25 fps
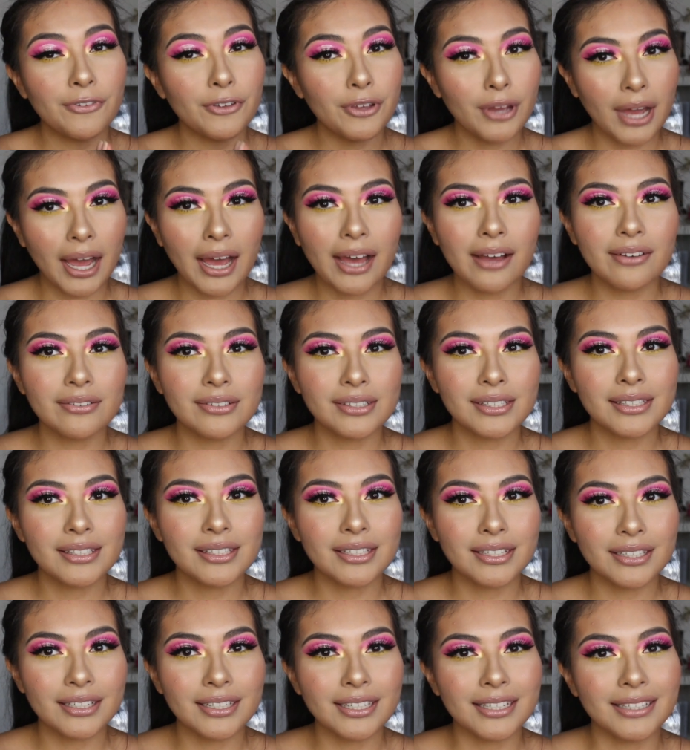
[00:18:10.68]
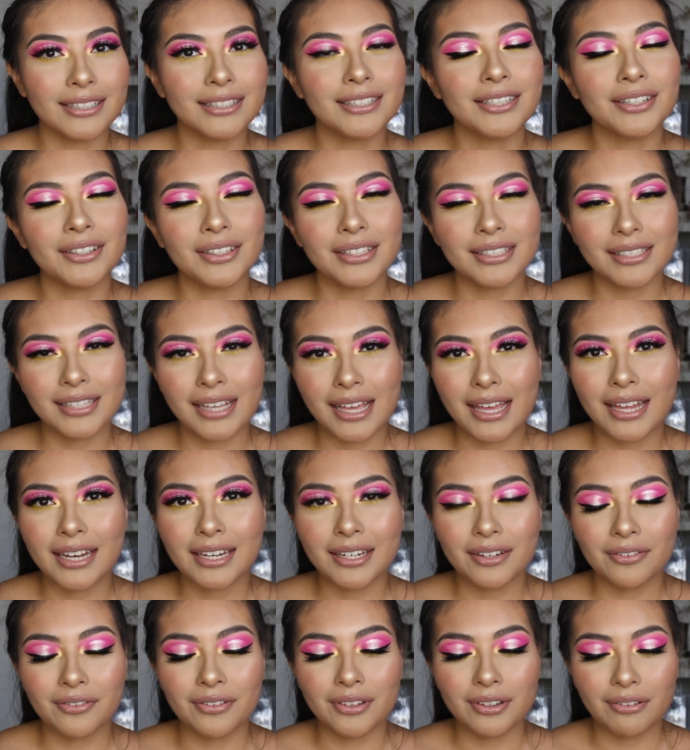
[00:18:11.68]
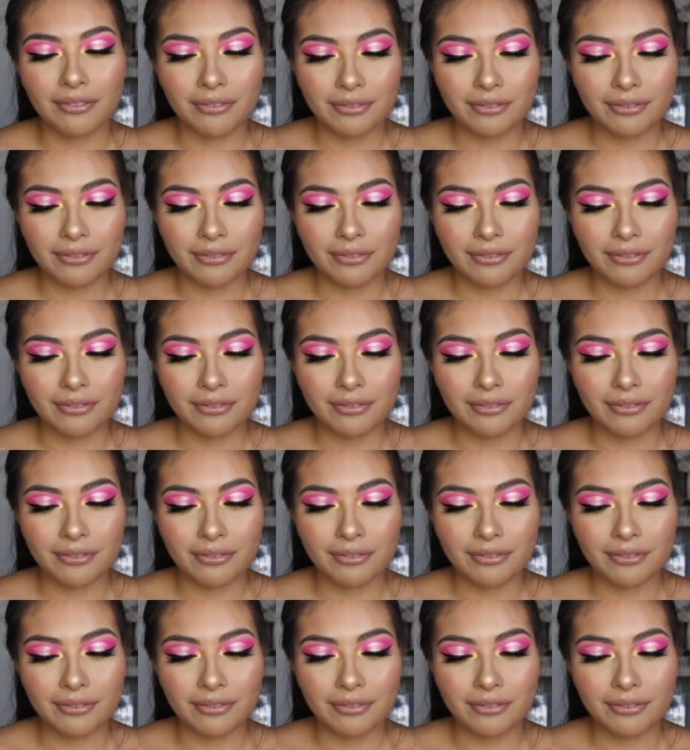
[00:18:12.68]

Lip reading: If you have stood until this end of